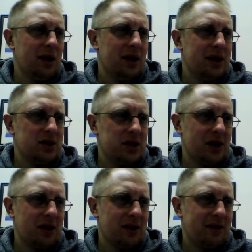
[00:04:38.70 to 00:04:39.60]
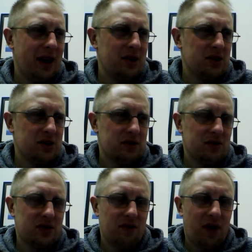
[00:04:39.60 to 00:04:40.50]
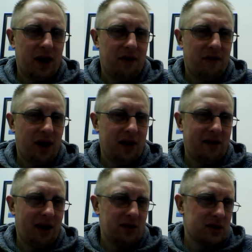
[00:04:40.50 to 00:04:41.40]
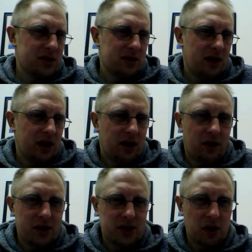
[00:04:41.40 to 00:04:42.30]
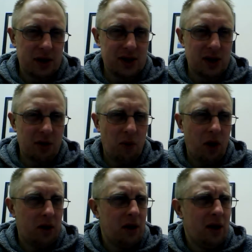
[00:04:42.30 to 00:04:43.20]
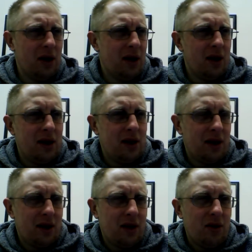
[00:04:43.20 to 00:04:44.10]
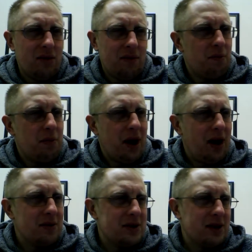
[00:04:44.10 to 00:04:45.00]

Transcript: He just seemed content just to ride the fight out, because he got it so easily won. Perhaps